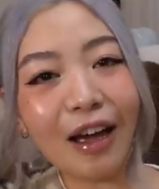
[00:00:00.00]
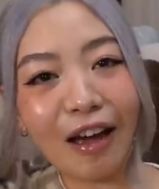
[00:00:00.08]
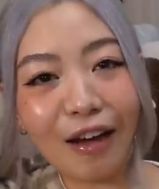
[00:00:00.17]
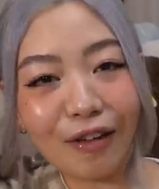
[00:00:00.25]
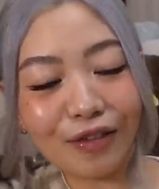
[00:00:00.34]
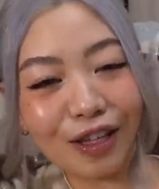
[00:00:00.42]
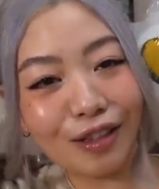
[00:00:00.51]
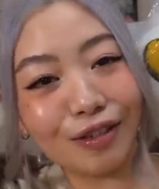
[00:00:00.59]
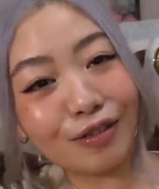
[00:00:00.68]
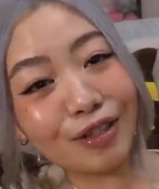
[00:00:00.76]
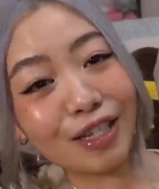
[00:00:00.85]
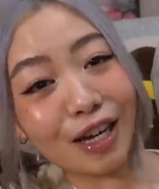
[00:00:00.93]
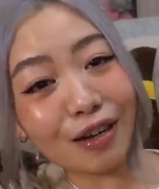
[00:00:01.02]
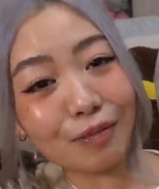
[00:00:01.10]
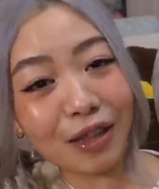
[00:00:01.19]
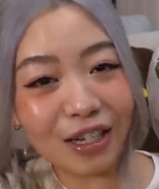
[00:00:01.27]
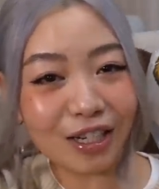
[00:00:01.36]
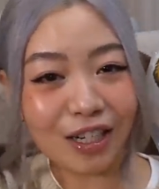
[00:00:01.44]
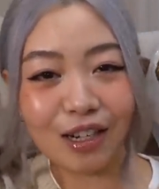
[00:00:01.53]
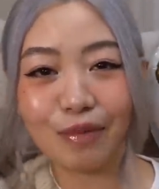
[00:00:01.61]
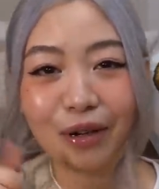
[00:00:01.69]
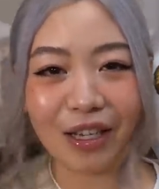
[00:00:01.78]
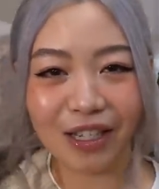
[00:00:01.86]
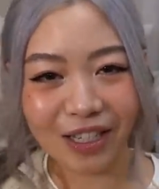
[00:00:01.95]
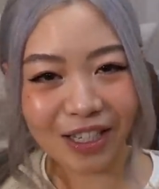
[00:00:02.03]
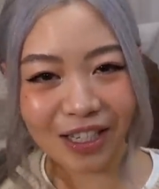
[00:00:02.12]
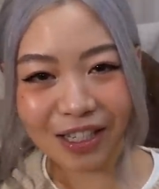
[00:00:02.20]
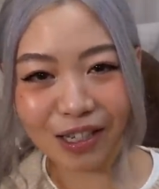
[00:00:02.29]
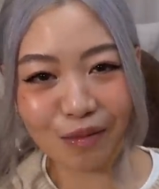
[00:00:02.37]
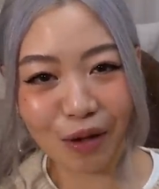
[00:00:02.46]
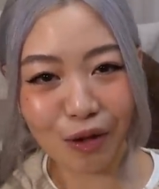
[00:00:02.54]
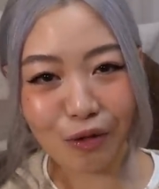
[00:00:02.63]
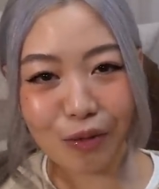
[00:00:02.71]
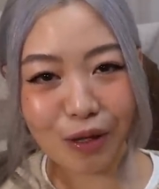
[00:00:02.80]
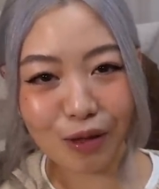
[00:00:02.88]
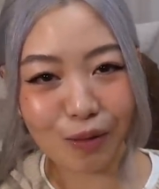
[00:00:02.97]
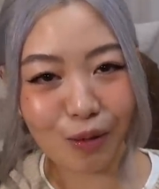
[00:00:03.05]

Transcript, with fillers: have the little duck plushie but he's just in my room at the